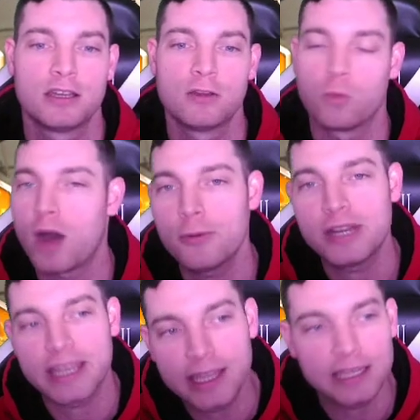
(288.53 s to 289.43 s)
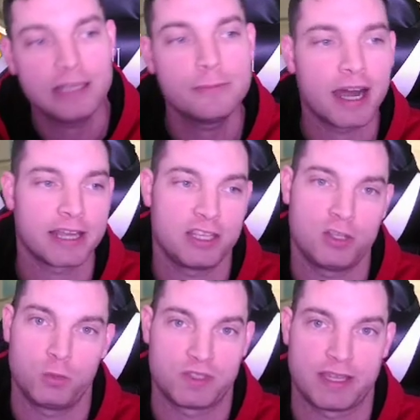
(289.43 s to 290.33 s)
Why would anybody
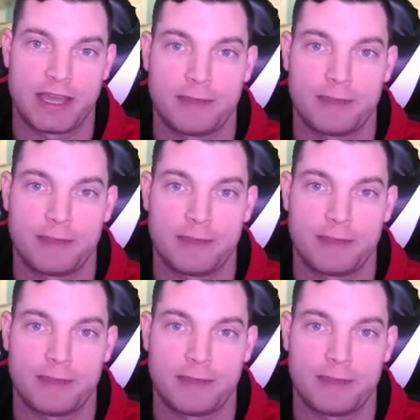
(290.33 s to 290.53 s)
use that?